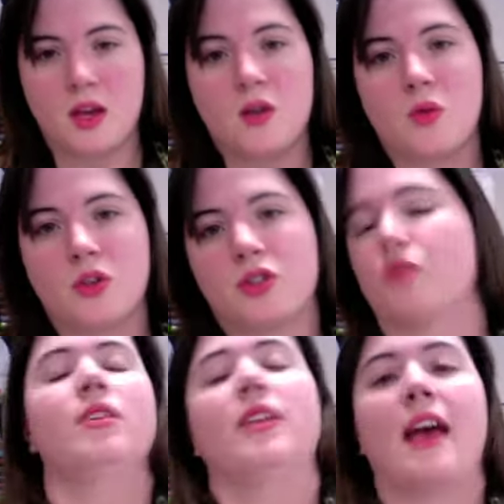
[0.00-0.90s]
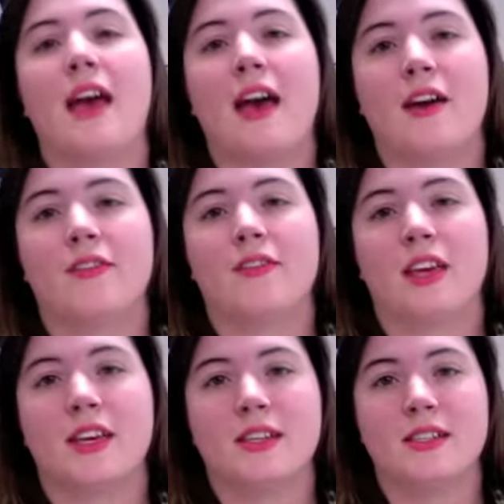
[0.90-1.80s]
What you're going to have
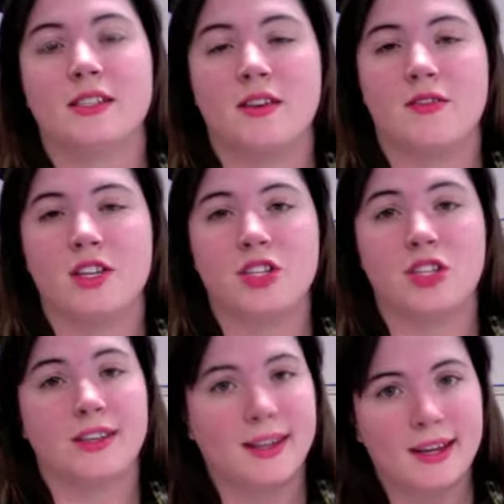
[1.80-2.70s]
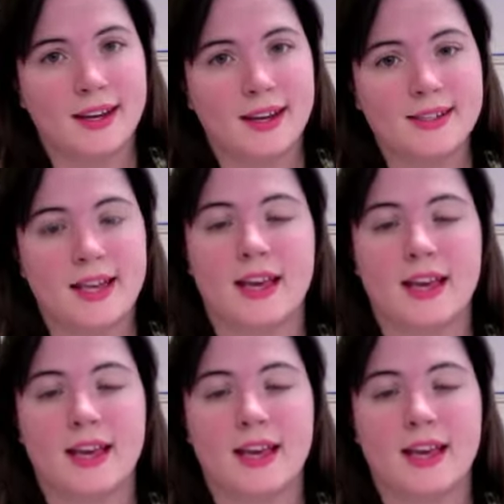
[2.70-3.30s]
is eventually an essay,